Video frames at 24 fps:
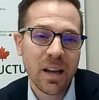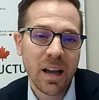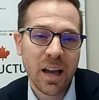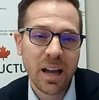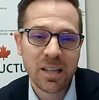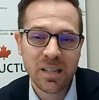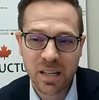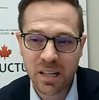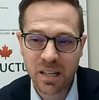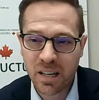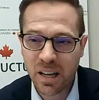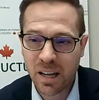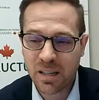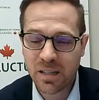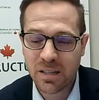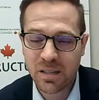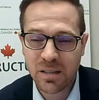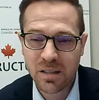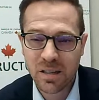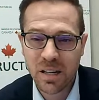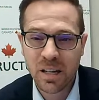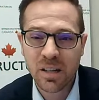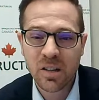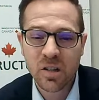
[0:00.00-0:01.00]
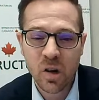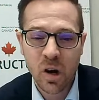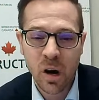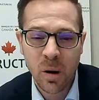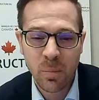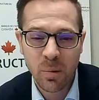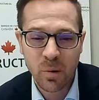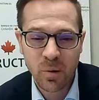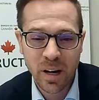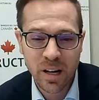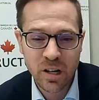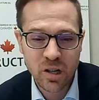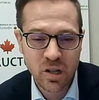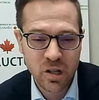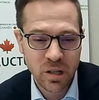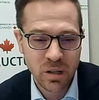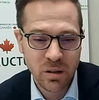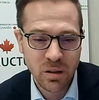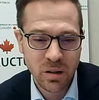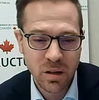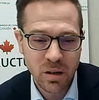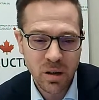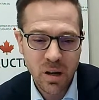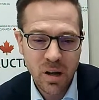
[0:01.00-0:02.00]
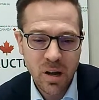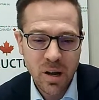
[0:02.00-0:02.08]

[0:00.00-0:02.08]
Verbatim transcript: as it gets into operation.